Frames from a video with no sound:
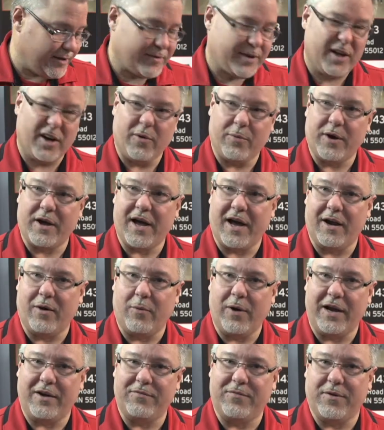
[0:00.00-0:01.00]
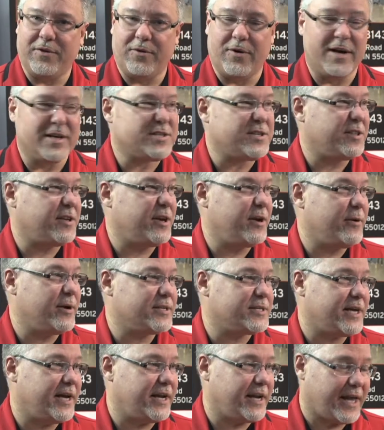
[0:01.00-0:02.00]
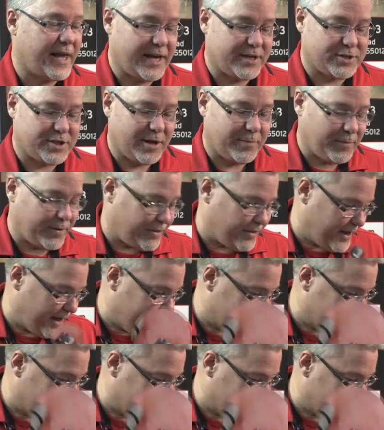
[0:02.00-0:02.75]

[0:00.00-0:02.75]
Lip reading: We're kind of waiting for the rest of the USA to catch up with that.